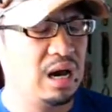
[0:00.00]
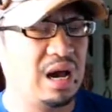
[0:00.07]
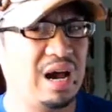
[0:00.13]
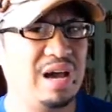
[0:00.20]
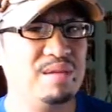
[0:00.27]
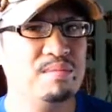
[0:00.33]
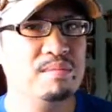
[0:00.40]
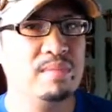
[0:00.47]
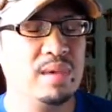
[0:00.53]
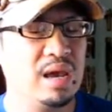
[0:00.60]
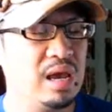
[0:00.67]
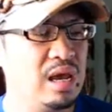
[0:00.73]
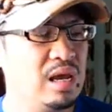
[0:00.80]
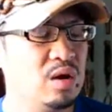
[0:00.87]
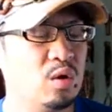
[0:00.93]
I
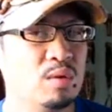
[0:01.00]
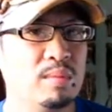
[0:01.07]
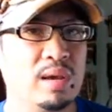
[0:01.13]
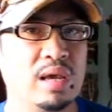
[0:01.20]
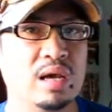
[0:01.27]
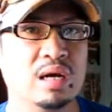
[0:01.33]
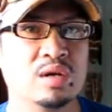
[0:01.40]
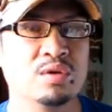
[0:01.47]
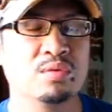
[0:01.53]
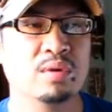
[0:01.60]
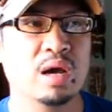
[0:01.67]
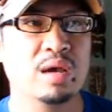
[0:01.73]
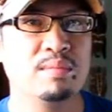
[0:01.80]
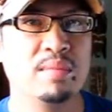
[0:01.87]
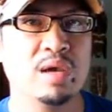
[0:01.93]
may or
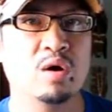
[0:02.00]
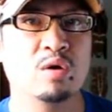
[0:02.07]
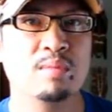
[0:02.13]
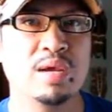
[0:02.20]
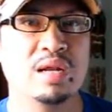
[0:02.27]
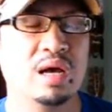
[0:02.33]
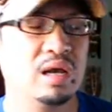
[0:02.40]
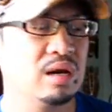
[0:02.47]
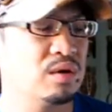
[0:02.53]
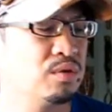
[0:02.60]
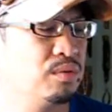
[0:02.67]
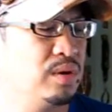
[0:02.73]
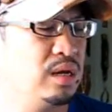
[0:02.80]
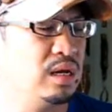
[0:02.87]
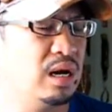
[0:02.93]
may not
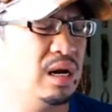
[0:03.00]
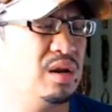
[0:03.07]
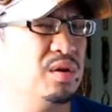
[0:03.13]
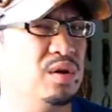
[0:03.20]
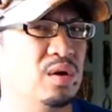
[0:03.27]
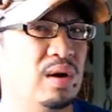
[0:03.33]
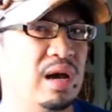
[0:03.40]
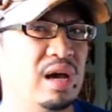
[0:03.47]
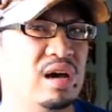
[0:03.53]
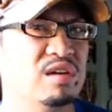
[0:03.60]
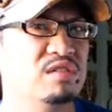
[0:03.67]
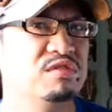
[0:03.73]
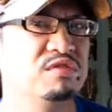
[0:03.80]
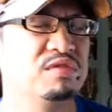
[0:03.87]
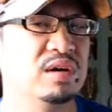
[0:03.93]
agree. I don't know. I
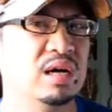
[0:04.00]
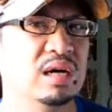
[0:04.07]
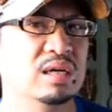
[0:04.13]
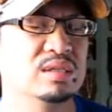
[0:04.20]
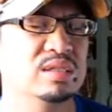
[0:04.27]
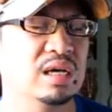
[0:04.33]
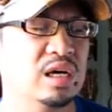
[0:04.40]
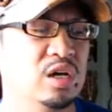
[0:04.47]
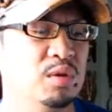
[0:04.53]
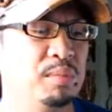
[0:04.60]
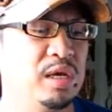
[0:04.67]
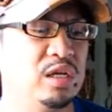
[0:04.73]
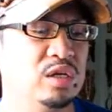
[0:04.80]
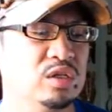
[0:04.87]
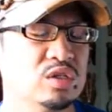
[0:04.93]
have second
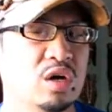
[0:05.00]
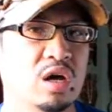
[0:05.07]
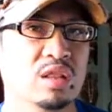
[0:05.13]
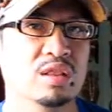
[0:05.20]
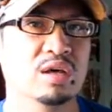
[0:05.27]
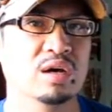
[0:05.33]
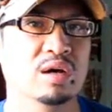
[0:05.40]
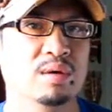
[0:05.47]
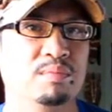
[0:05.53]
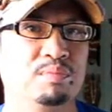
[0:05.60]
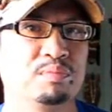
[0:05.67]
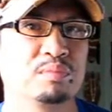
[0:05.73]
opinions on the.